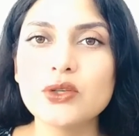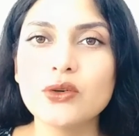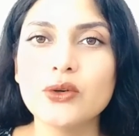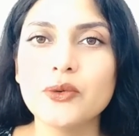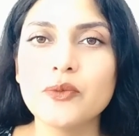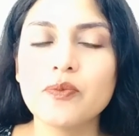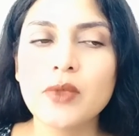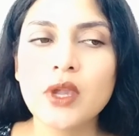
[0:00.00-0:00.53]

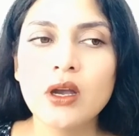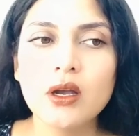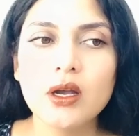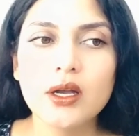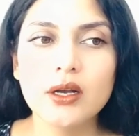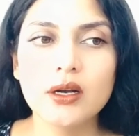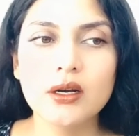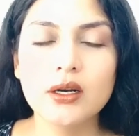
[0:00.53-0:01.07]
So
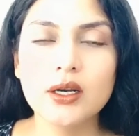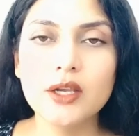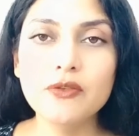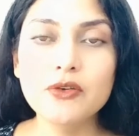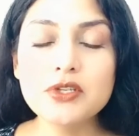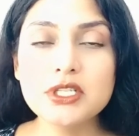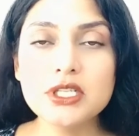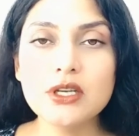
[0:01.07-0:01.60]
uh,
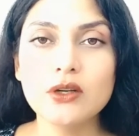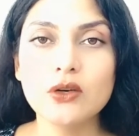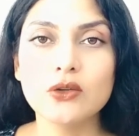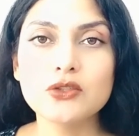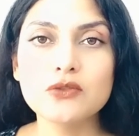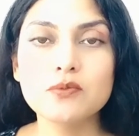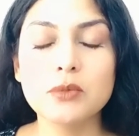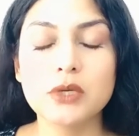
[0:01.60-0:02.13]
if you see a
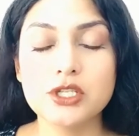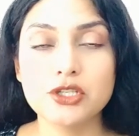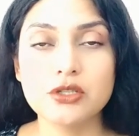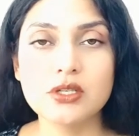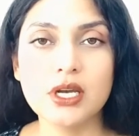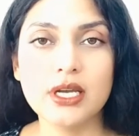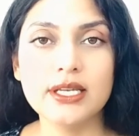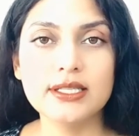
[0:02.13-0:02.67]
lot of
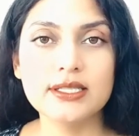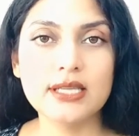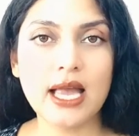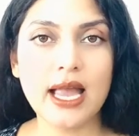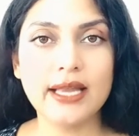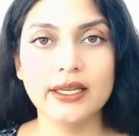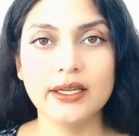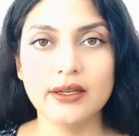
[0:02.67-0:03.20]
merchandise
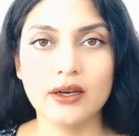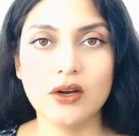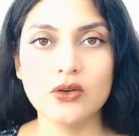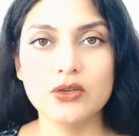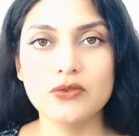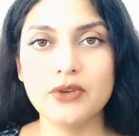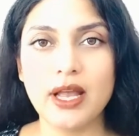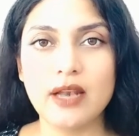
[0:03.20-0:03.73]
hanging
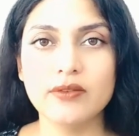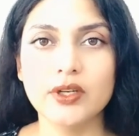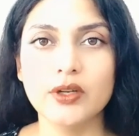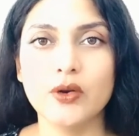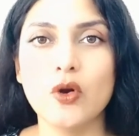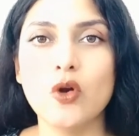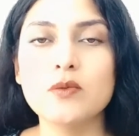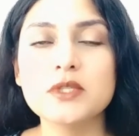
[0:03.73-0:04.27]
around of Calvin
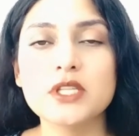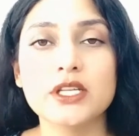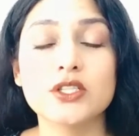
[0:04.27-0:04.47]
and Hobbes,